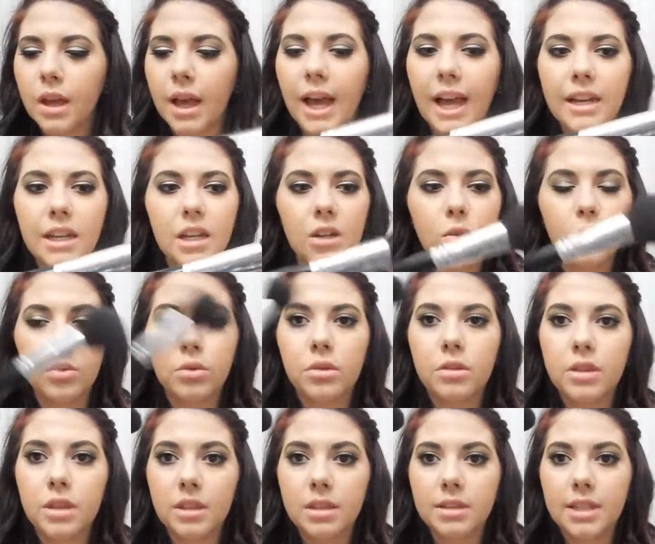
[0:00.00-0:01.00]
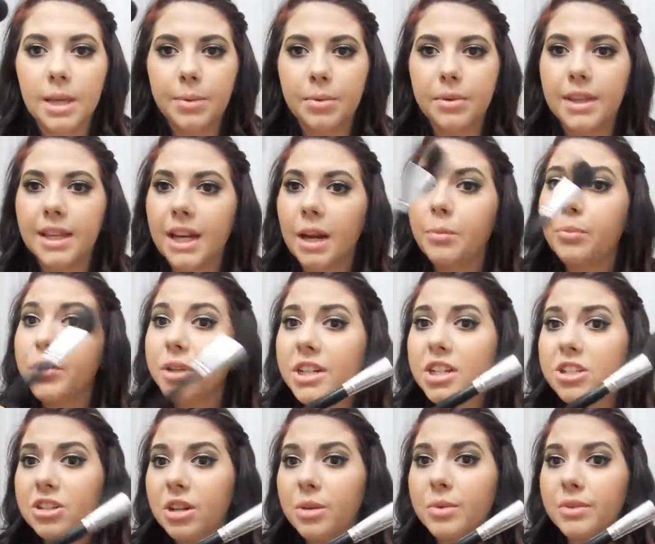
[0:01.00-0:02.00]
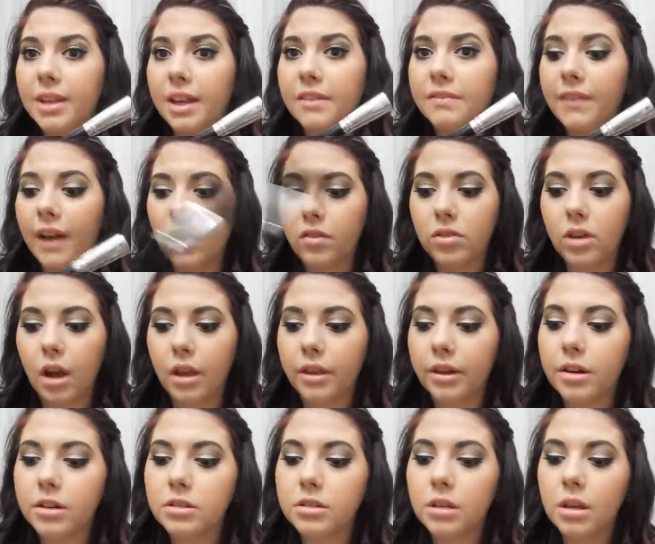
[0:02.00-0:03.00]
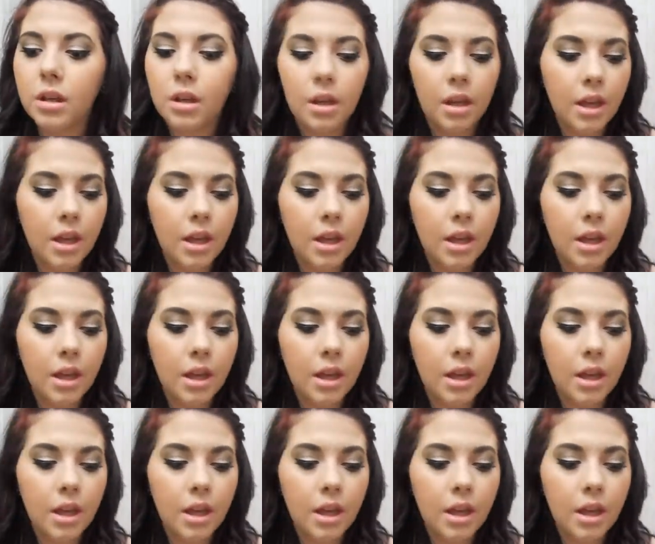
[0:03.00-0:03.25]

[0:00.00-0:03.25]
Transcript: I did order this separately, and I'm pretty sure it was like $5.